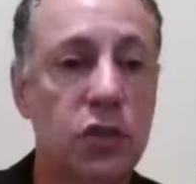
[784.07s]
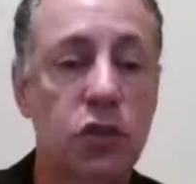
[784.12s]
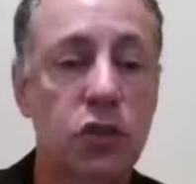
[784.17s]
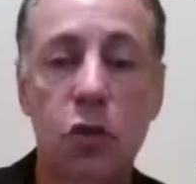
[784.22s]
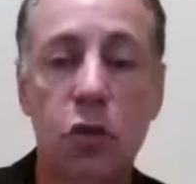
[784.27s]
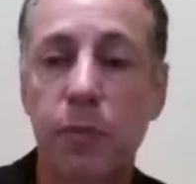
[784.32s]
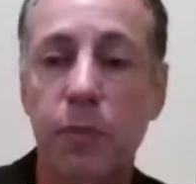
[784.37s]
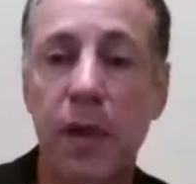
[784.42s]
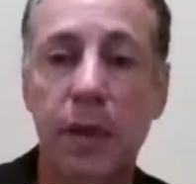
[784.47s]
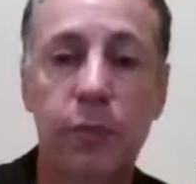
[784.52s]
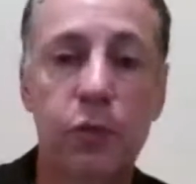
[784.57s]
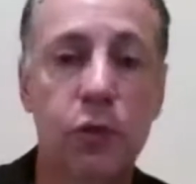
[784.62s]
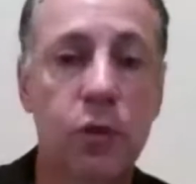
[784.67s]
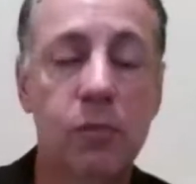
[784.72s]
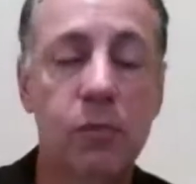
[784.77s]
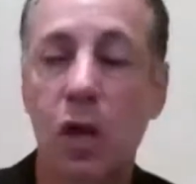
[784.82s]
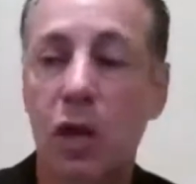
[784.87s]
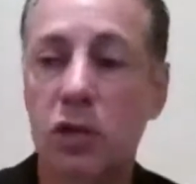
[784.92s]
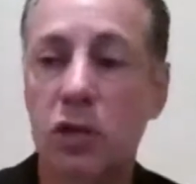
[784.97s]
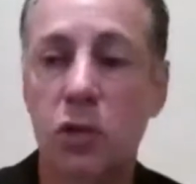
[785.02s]
open, I'm 3
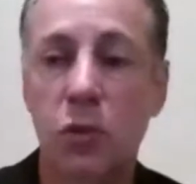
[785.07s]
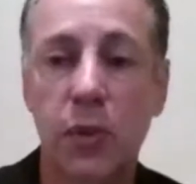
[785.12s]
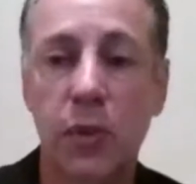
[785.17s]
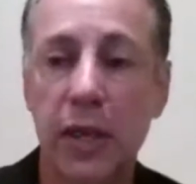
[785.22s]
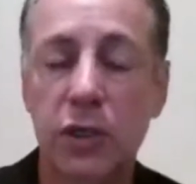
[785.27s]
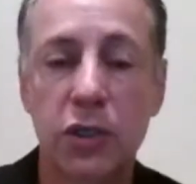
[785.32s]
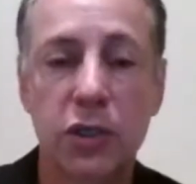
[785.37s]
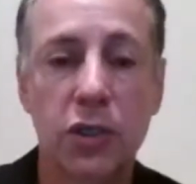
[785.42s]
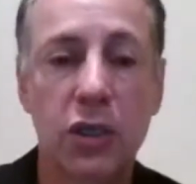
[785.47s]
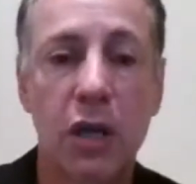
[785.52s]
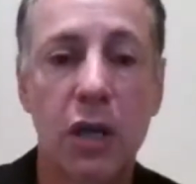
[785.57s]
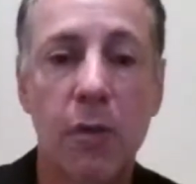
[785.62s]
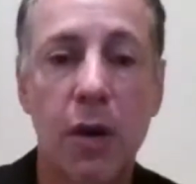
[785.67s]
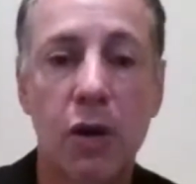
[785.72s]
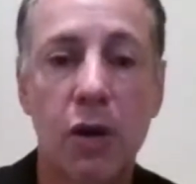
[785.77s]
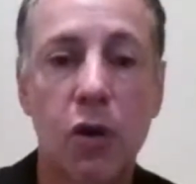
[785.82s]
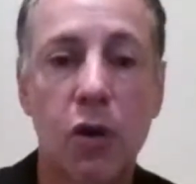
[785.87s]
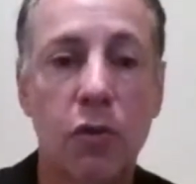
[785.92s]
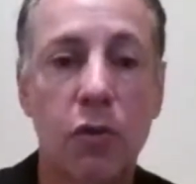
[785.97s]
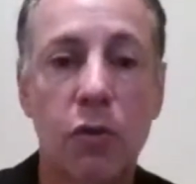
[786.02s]
blocks away, just come
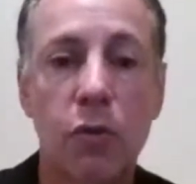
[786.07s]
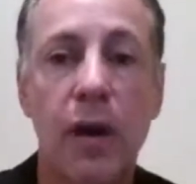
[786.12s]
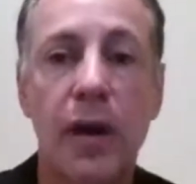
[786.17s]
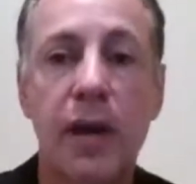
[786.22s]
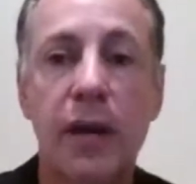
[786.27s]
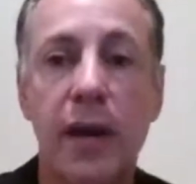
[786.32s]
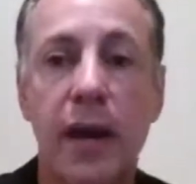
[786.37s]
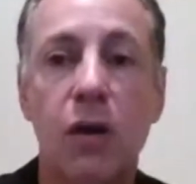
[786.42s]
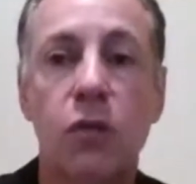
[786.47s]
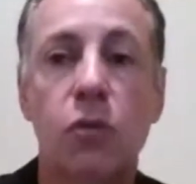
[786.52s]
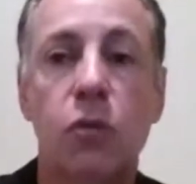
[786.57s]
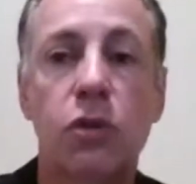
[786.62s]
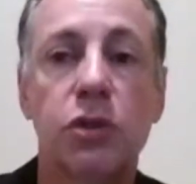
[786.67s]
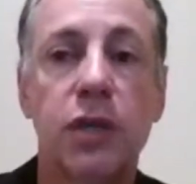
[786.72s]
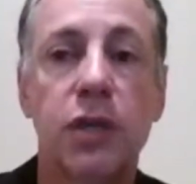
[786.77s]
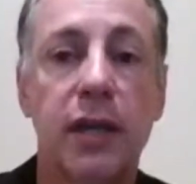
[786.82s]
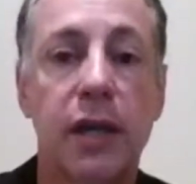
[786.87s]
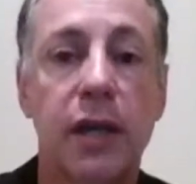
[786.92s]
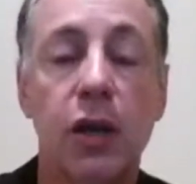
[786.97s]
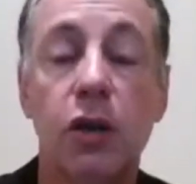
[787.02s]
on over right now and we'll
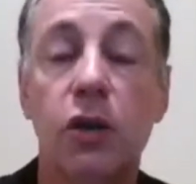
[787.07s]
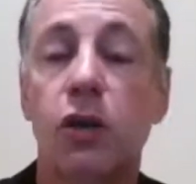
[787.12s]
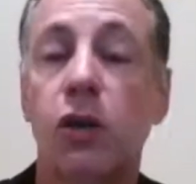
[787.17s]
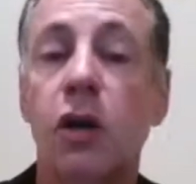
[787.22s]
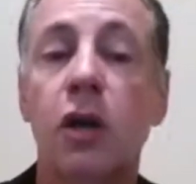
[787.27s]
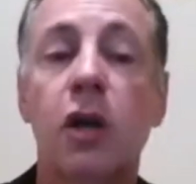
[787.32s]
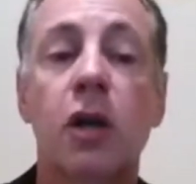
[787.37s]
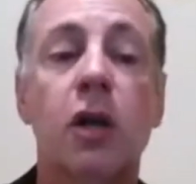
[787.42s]
take care of you.